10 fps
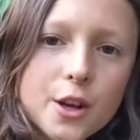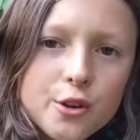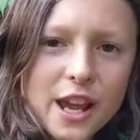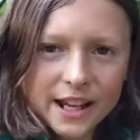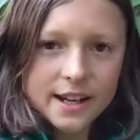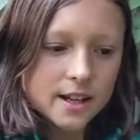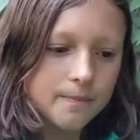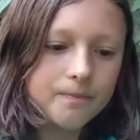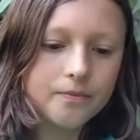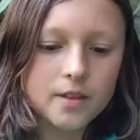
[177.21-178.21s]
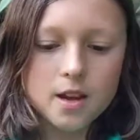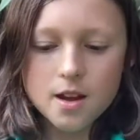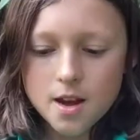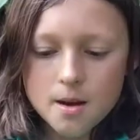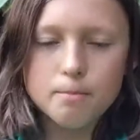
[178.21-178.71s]
You take
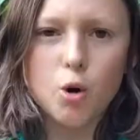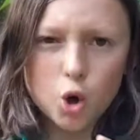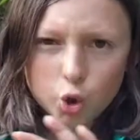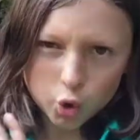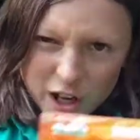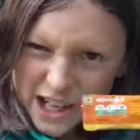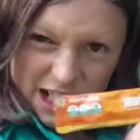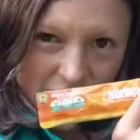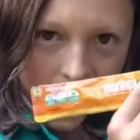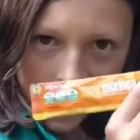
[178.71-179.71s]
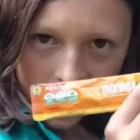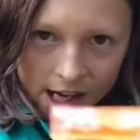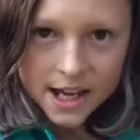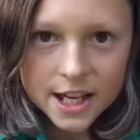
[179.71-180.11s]
Moringa.